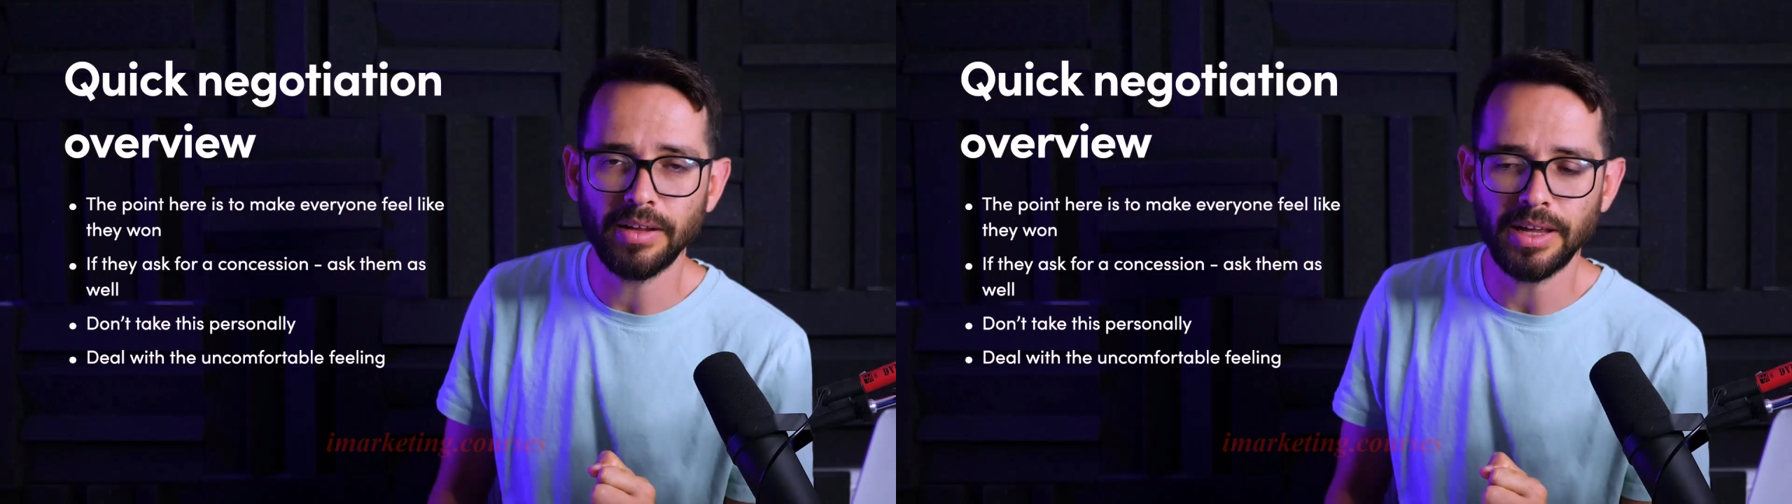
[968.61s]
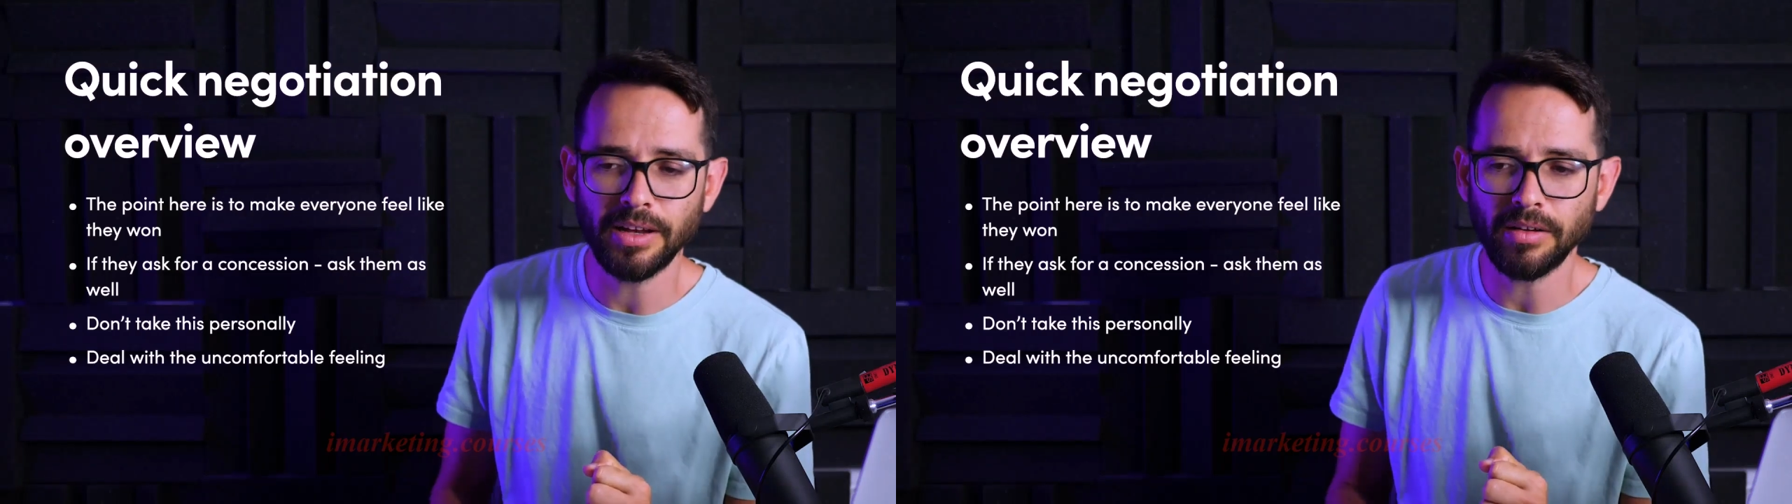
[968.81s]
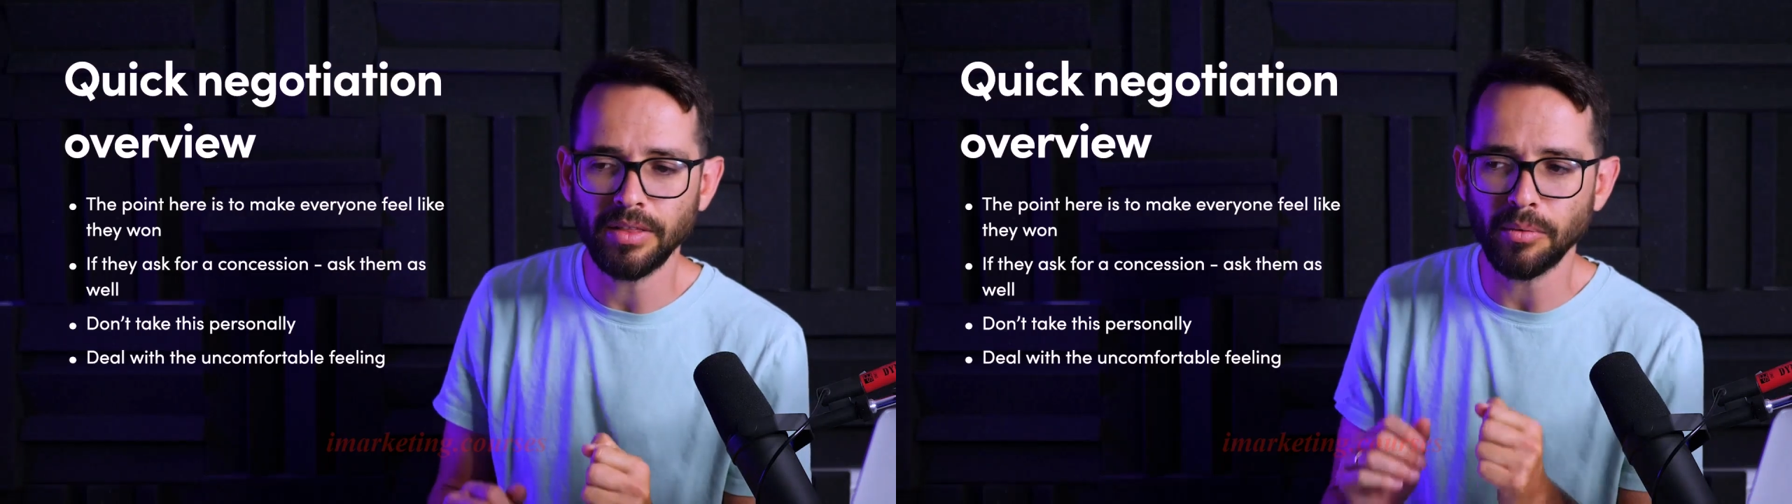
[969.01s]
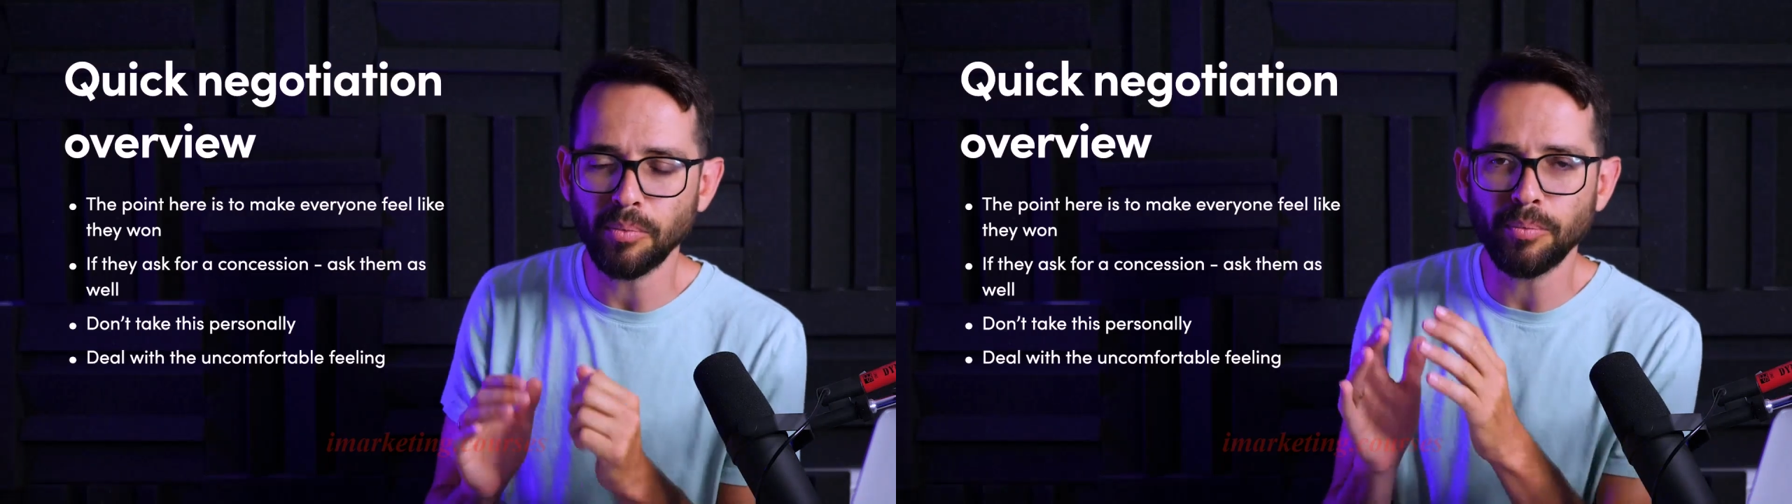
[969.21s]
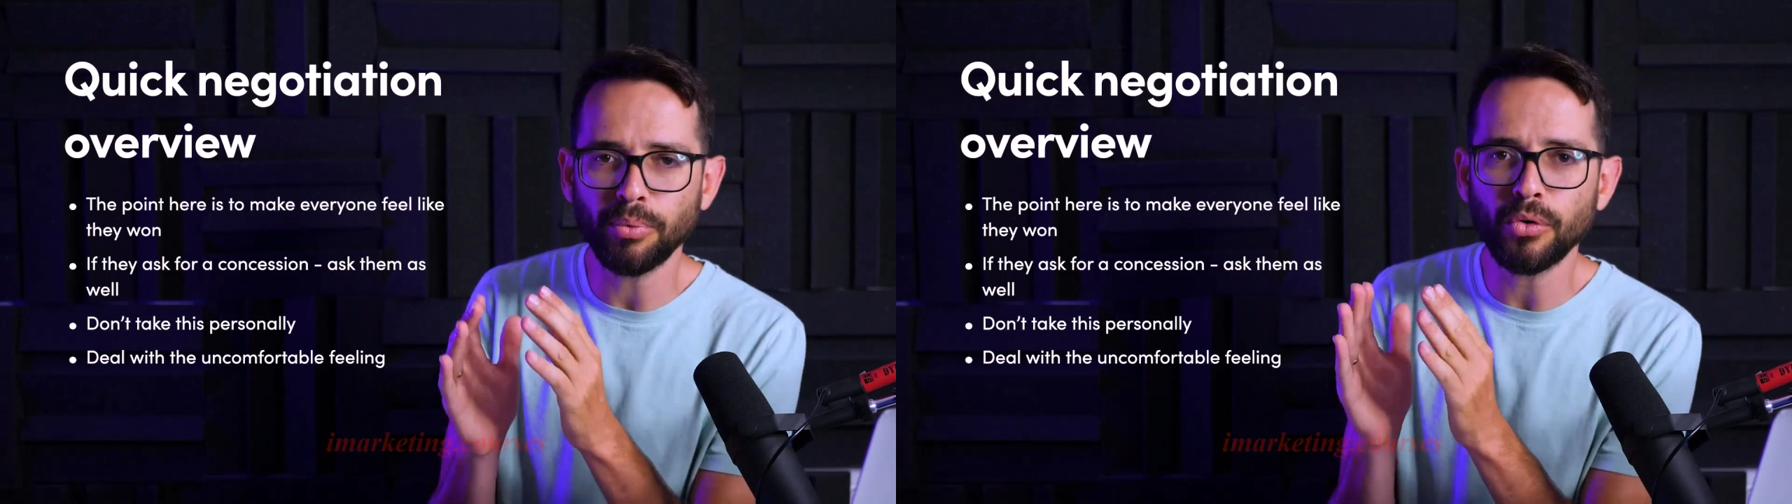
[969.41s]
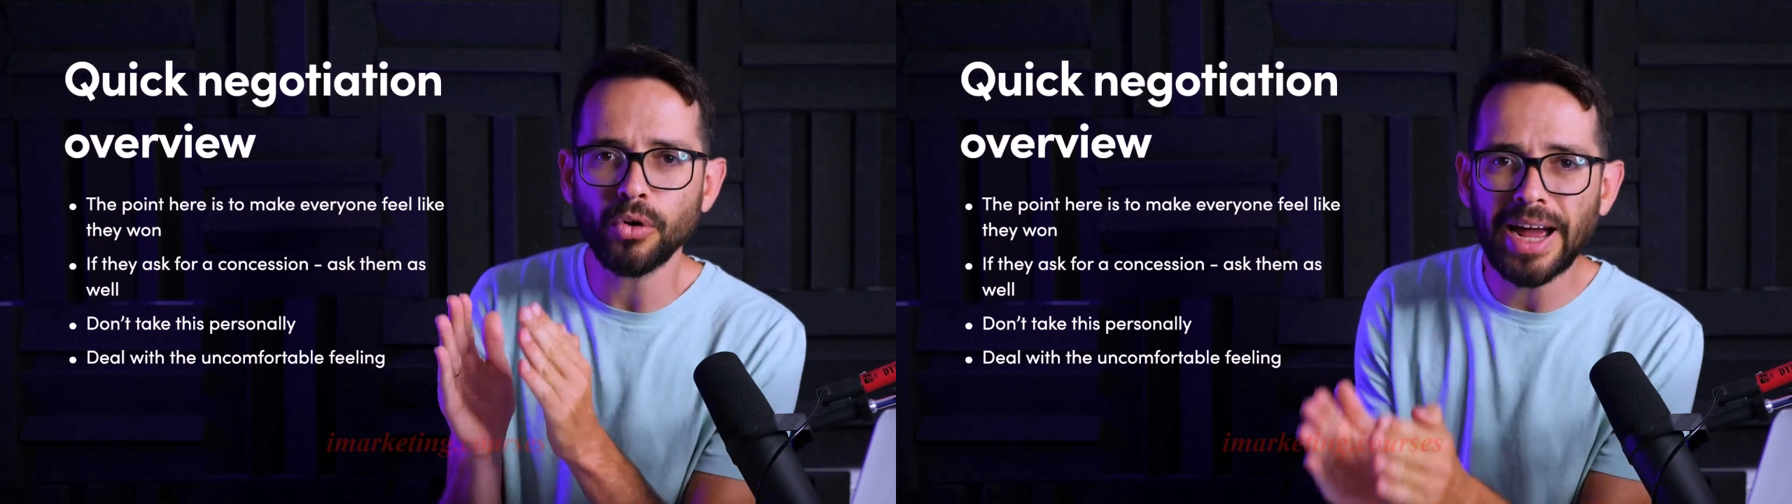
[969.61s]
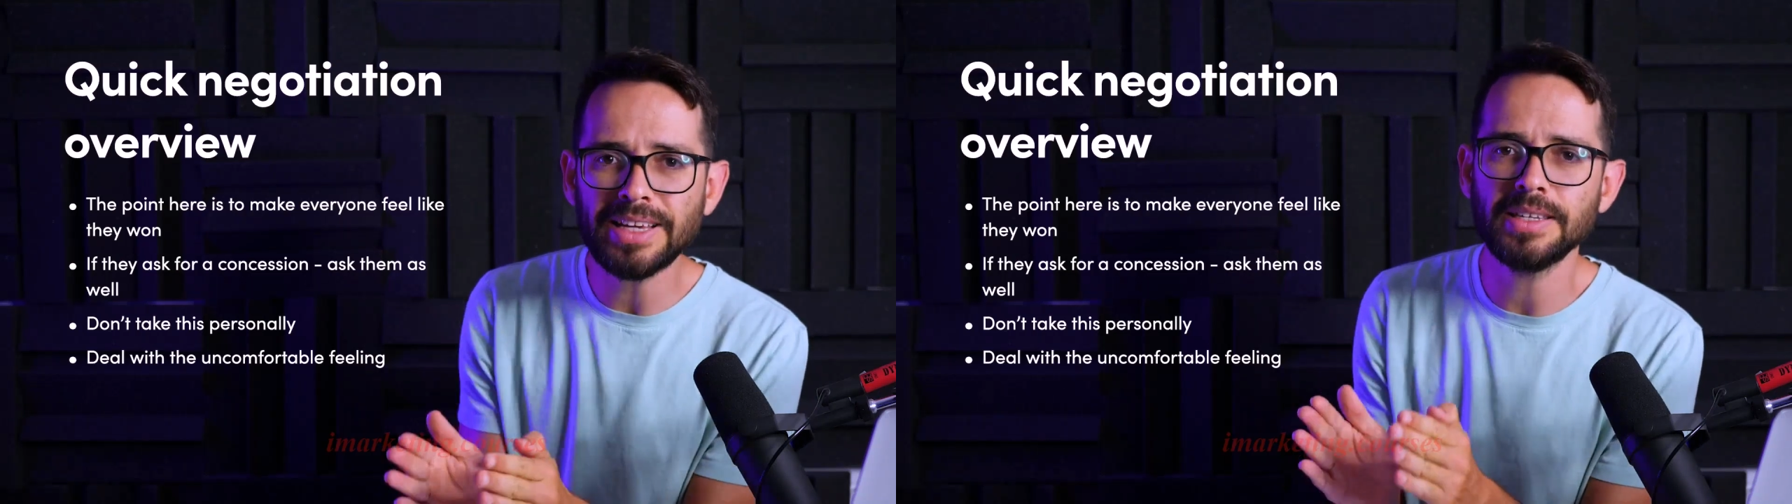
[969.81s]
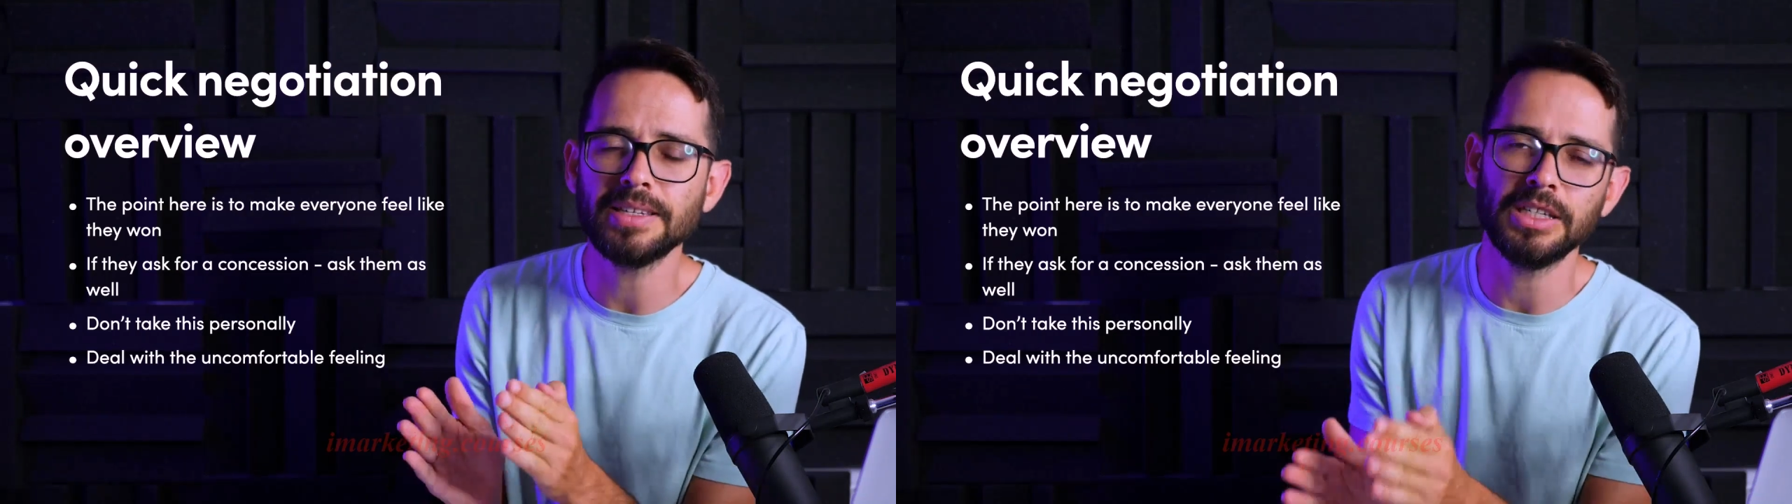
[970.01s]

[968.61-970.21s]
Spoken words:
and the price is